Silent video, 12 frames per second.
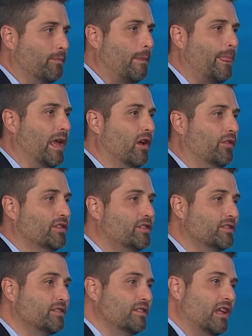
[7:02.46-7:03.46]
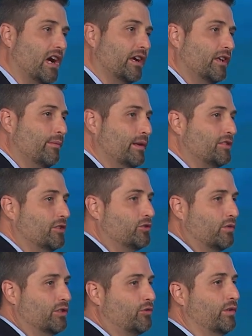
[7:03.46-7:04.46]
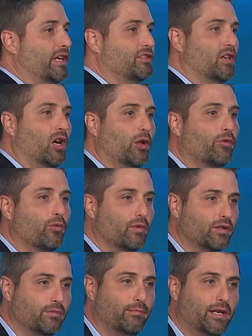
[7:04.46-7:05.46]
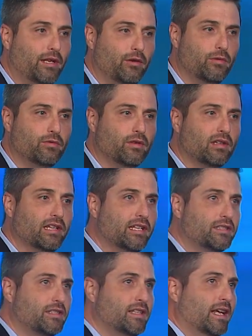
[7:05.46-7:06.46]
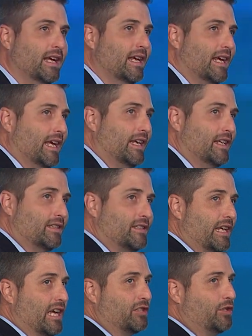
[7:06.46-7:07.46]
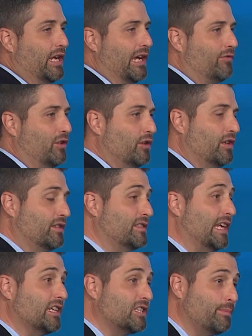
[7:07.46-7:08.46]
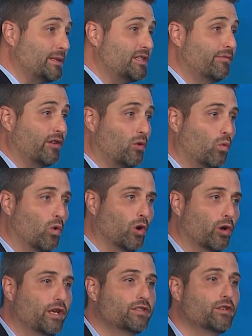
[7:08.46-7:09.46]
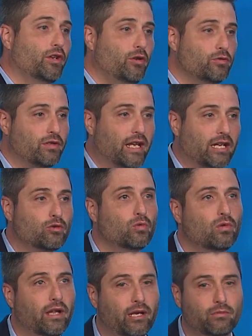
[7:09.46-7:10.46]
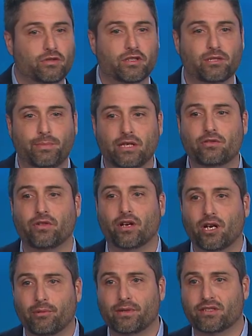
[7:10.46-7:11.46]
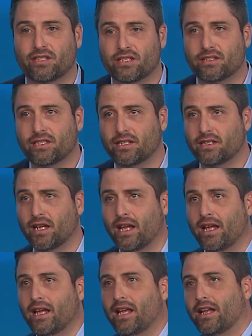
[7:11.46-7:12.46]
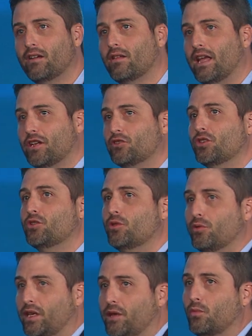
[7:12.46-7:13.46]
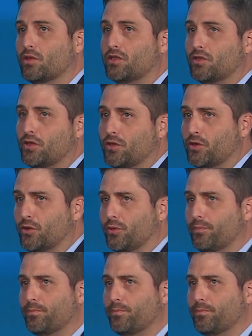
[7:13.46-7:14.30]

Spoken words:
Now, this is not going to be a situation where he has to hunt through a menu list. He doesn't actually have to say a specific word. He's going to use natural language to speak to the Hub Assistant, and it'll actually do what he wants it to do.